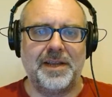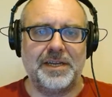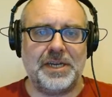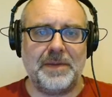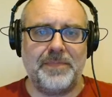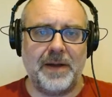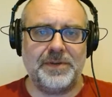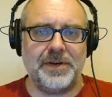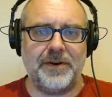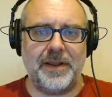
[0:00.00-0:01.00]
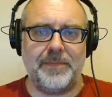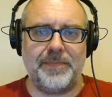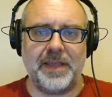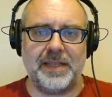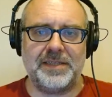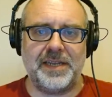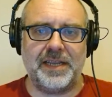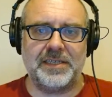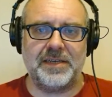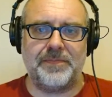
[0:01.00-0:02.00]
She bumped her hip against
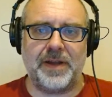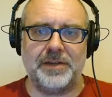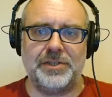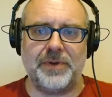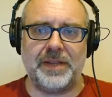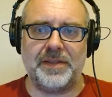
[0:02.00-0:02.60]
his to punctuate the